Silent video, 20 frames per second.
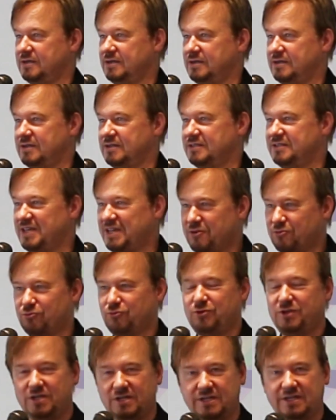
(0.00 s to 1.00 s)
They
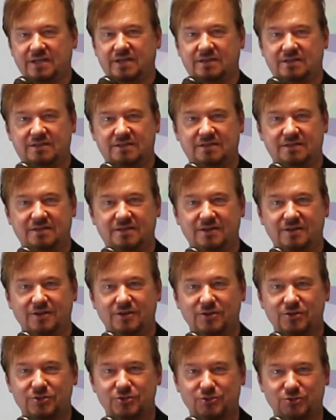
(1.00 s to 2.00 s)
really
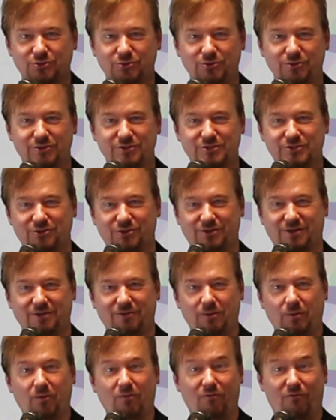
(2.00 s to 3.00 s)
drew the
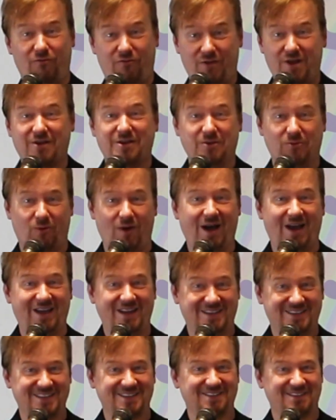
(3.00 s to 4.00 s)
circle very wide,
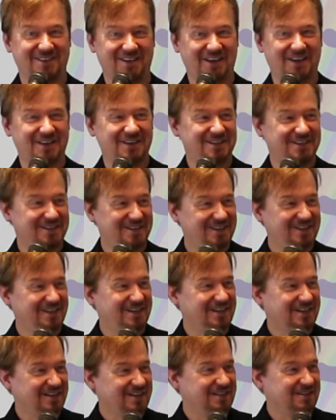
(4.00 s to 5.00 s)
didn't they?
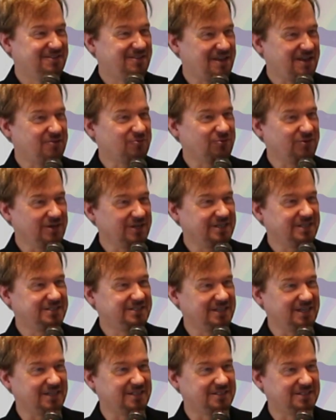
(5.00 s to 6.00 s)
They really
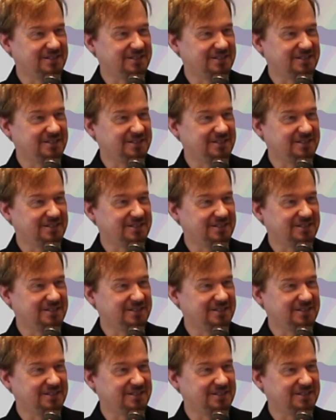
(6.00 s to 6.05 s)
did.